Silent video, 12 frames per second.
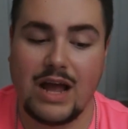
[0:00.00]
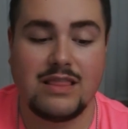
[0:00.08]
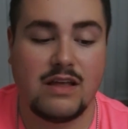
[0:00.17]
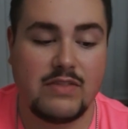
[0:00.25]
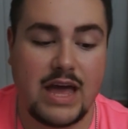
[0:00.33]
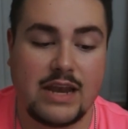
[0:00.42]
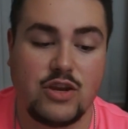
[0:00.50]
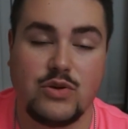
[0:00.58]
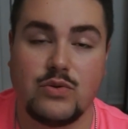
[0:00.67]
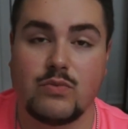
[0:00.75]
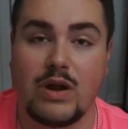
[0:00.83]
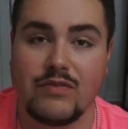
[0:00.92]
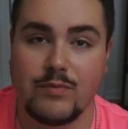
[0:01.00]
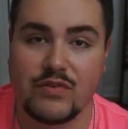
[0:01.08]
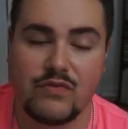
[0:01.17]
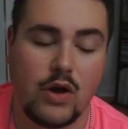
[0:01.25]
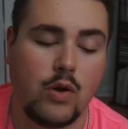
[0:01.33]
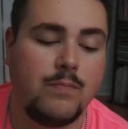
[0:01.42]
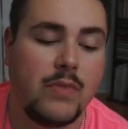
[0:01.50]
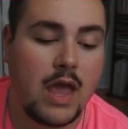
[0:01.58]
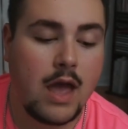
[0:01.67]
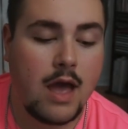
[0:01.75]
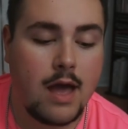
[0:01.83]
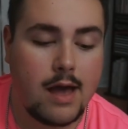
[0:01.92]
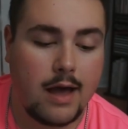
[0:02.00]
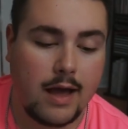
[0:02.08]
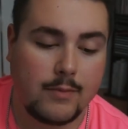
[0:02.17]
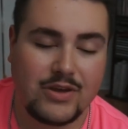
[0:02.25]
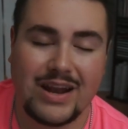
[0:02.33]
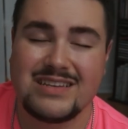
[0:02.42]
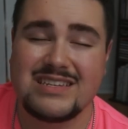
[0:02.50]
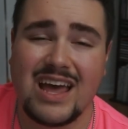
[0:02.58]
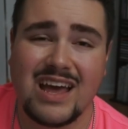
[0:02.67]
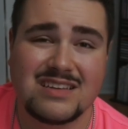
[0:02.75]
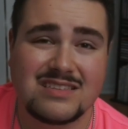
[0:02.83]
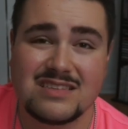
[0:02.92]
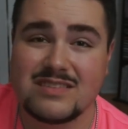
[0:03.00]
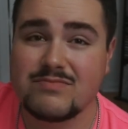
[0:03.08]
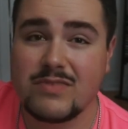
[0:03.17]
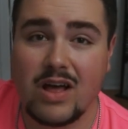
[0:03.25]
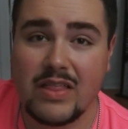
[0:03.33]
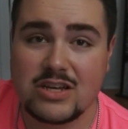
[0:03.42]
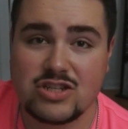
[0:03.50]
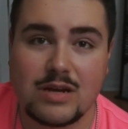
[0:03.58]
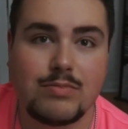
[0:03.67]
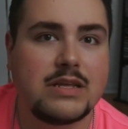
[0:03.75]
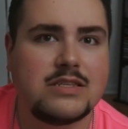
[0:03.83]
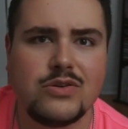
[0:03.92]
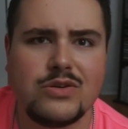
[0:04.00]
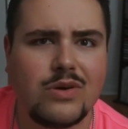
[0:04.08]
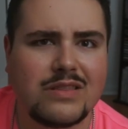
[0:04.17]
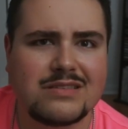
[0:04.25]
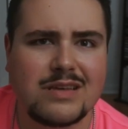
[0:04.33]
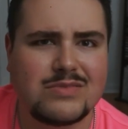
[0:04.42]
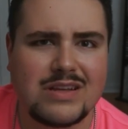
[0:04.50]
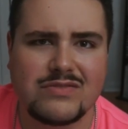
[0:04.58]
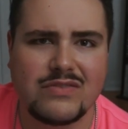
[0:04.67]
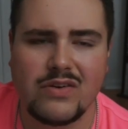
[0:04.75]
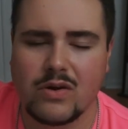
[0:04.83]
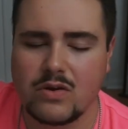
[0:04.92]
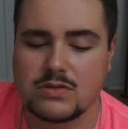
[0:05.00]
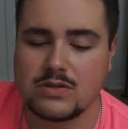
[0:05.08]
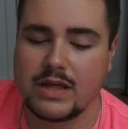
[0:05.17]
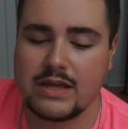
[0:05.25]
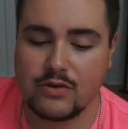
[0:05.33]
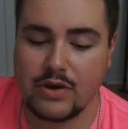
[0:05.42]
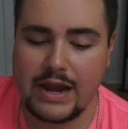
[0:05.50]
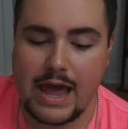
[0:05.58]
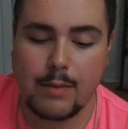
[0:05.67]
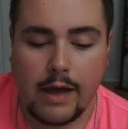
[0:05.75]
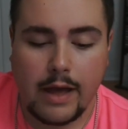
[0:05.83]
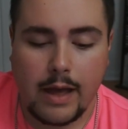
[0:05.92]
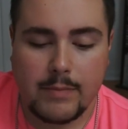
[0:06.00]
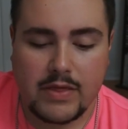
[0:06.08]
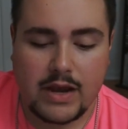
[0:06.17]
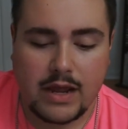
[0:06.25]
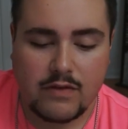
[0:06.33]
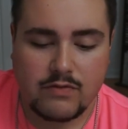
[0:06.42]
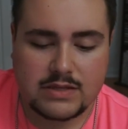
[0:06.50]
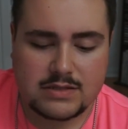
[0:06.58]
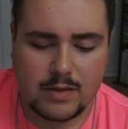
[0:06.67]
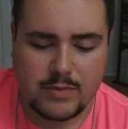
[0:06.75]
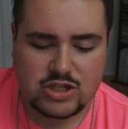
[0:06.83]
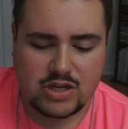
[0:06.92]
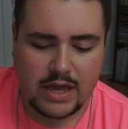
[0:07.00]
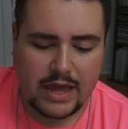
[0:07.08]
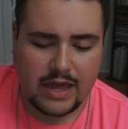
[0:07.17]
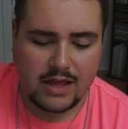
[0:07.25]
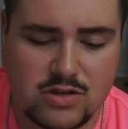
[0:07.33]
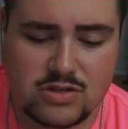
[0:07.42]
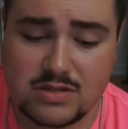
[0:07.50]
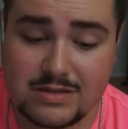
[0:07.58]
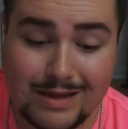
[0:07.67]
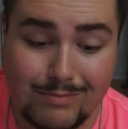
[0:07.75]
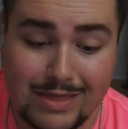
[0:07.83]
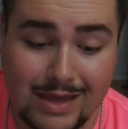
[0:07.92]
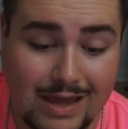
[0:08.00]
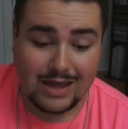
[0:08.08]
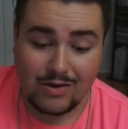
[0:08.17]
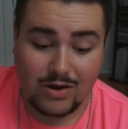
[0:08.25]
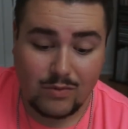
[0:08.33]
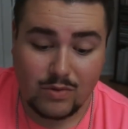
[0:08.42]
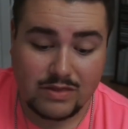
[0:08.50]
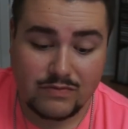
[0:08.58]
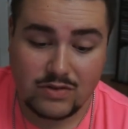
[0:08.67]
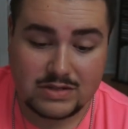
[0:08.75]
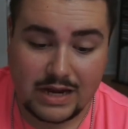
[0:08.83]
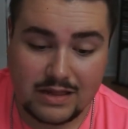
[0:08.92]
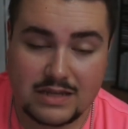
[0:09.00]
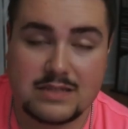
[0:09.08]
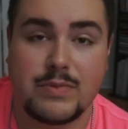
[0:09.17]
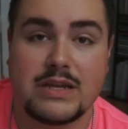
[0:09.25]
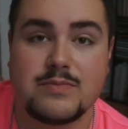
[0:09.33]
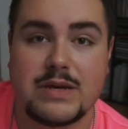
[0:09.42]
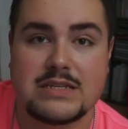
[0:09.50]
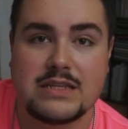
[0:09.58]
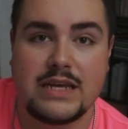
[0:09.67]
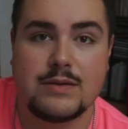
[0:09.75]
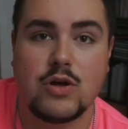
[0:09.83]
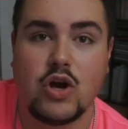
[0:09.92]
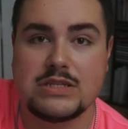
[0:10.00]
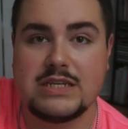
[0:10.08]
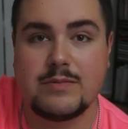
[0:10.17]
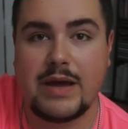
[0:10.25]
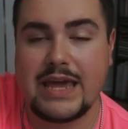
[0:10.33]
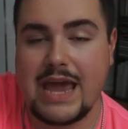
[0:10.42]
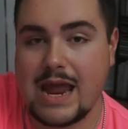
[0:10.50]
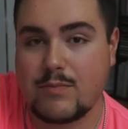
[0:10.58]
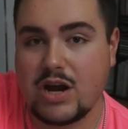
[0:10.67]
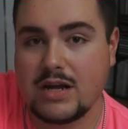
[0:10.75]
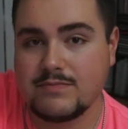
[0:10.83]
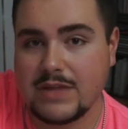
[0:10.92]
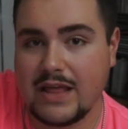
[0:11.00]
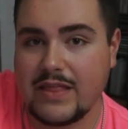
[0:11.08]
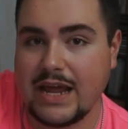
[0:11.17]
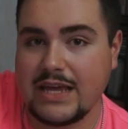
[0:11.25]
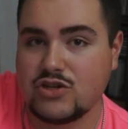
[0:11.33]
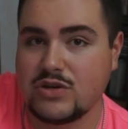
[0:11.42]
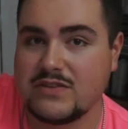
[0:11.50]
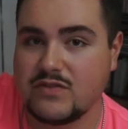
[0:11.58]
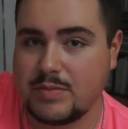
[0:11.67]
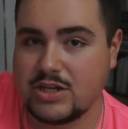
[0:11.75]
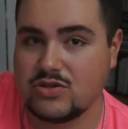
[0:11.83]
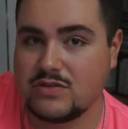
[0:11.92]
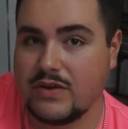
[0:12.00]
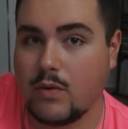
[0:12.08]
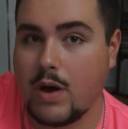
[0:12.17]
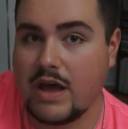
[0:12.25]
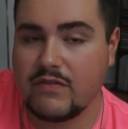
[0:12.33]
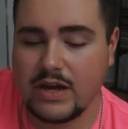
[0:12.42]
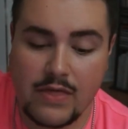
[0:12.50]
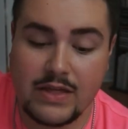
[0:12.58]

I love that. You can do it right from your phone. You can add text, all that shit. Plus you can do all the same stuff to photos. So like great app. And then I have this Imaging Edge something. I don't know what the full title is, but it's basically hooks into my camera and then I can transfer pictures via Wi-Fi.